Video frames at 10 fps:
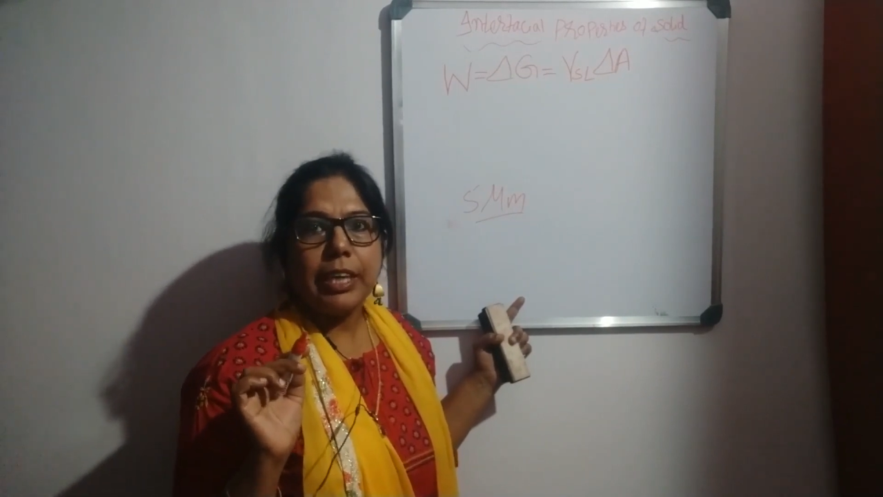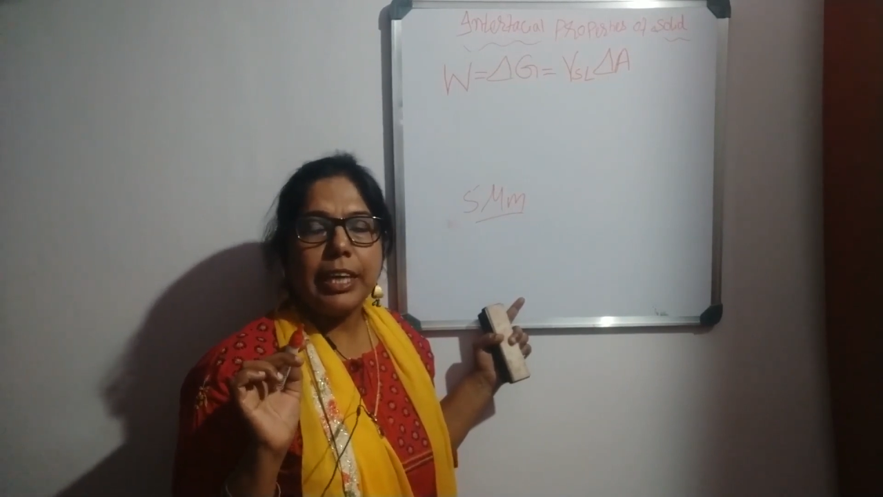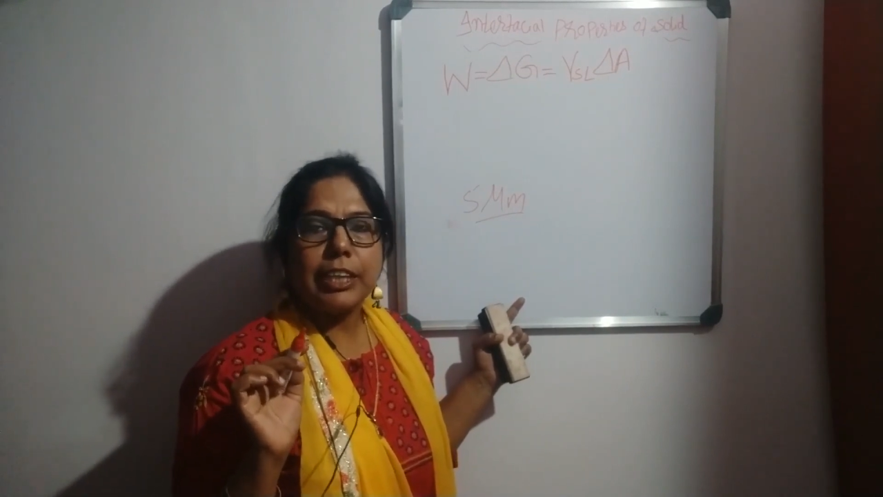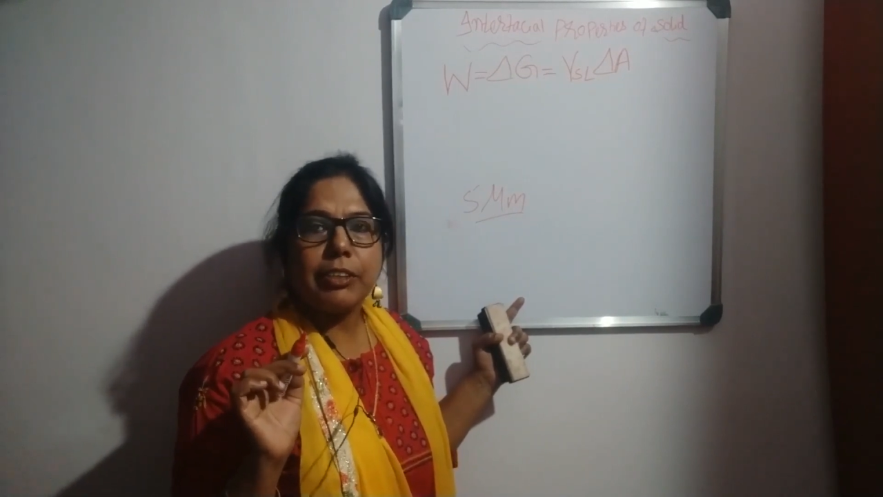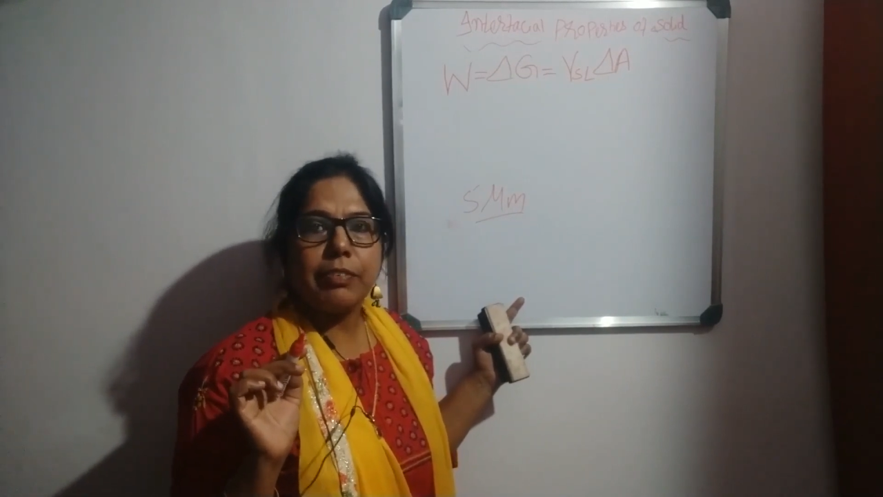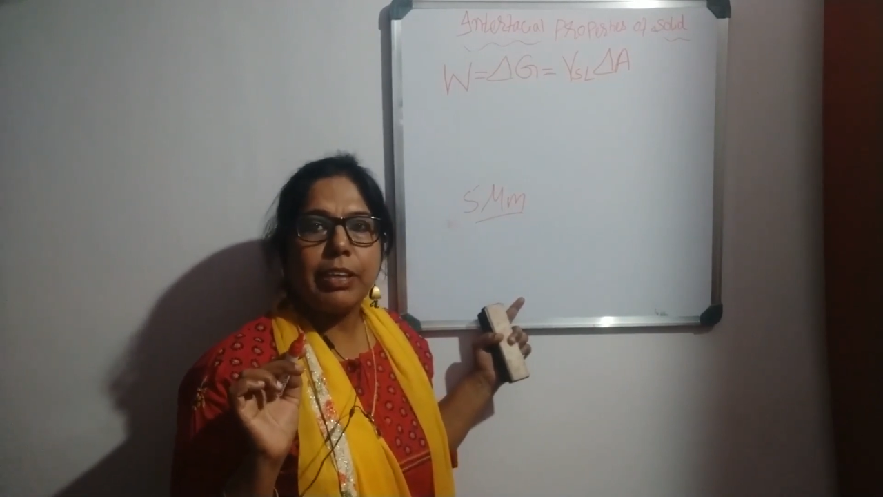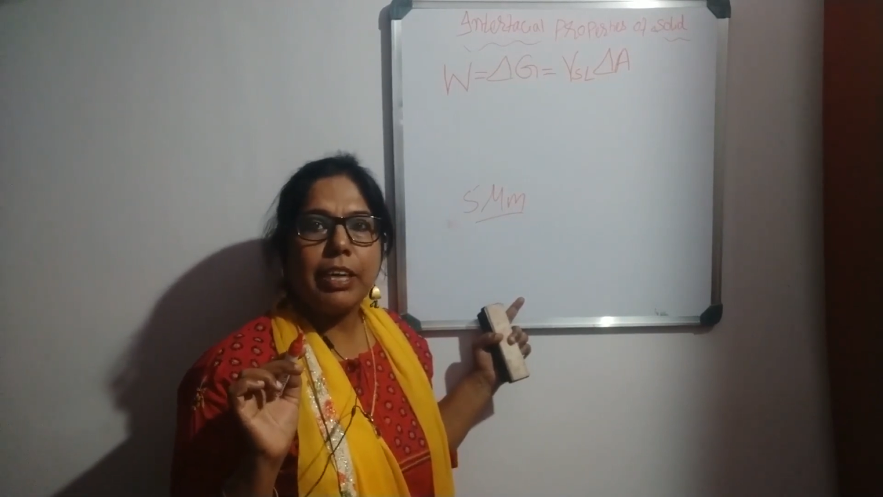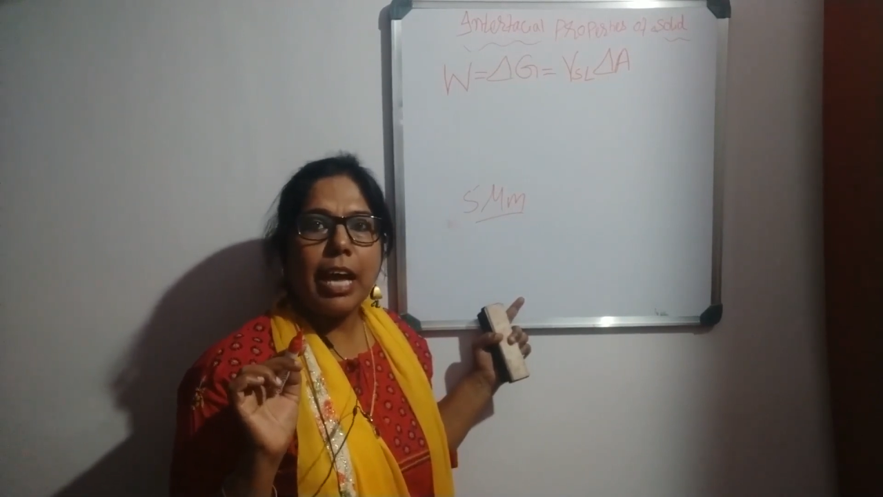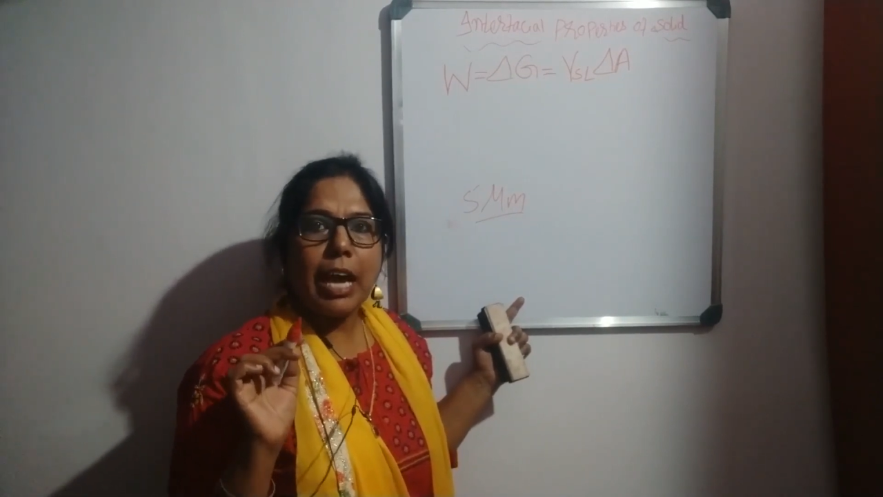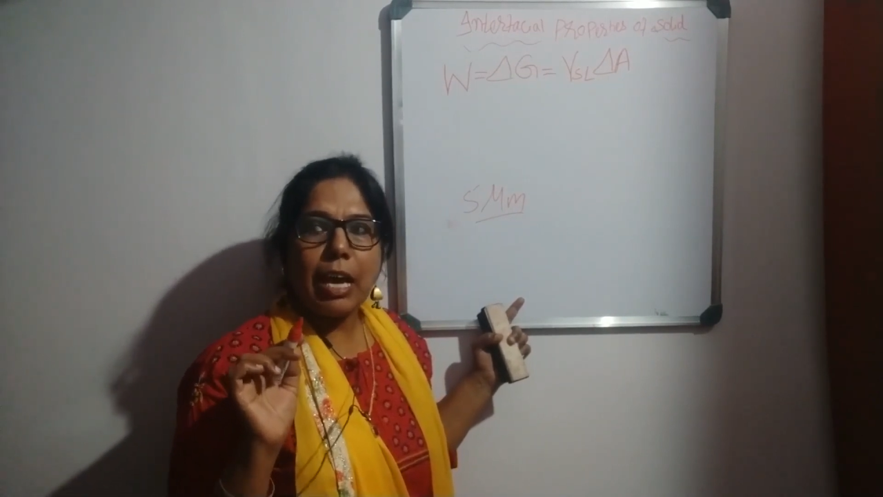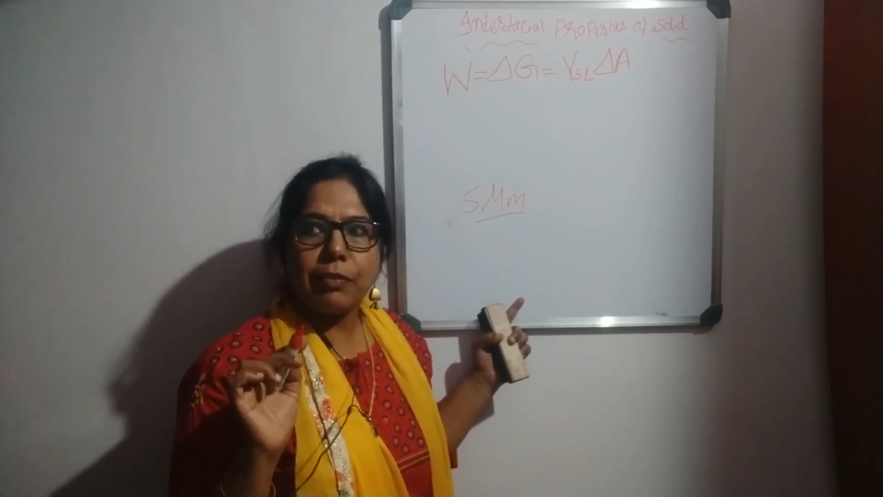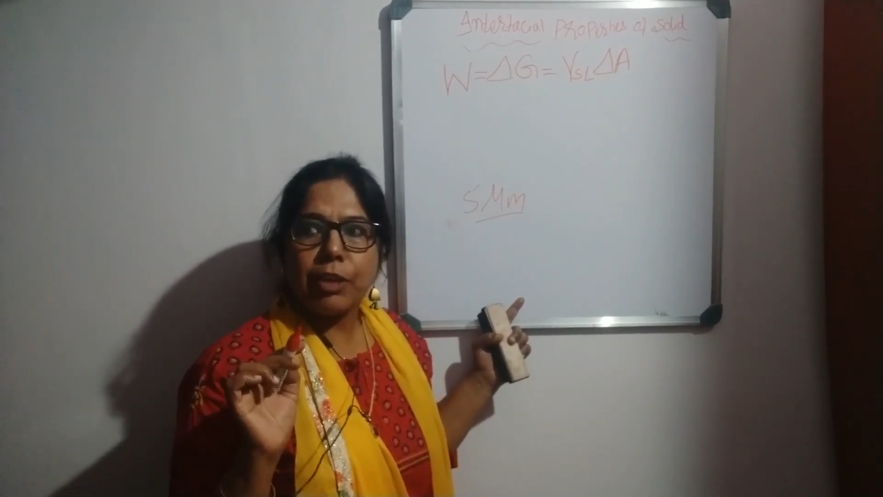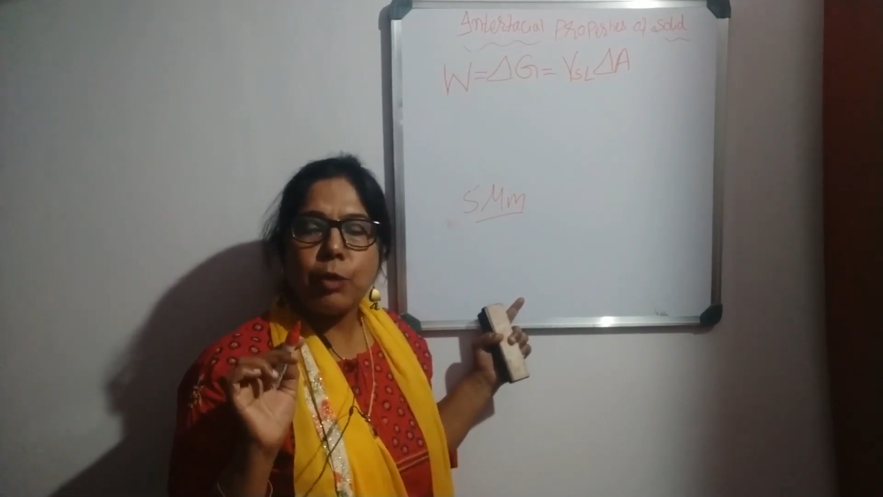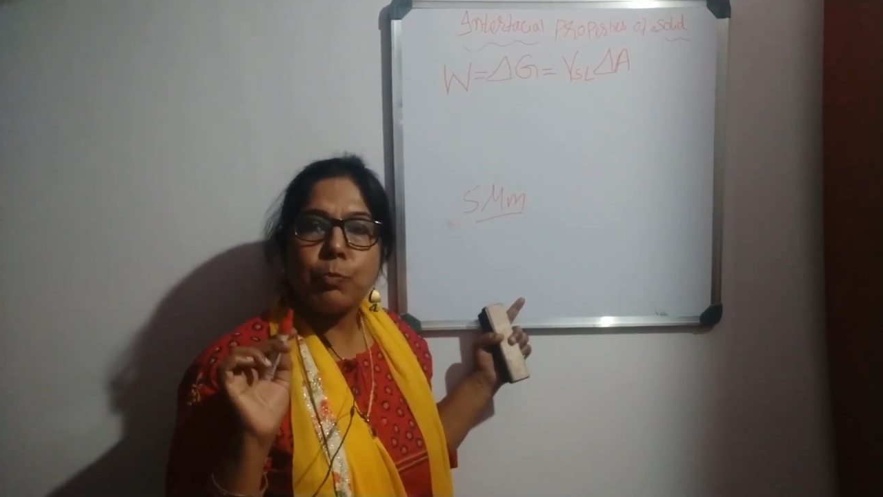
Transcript: it will have a